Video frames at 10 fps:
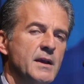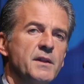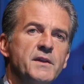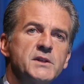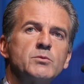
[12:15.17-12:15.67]

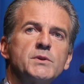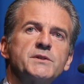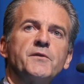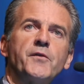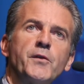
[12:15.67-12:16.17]
This was
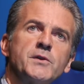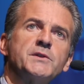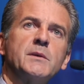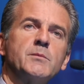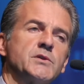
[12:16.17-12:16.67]
the
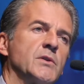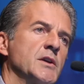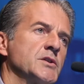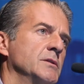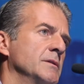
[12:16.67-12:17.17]
first
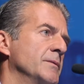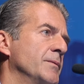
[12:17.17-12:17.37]
demonstration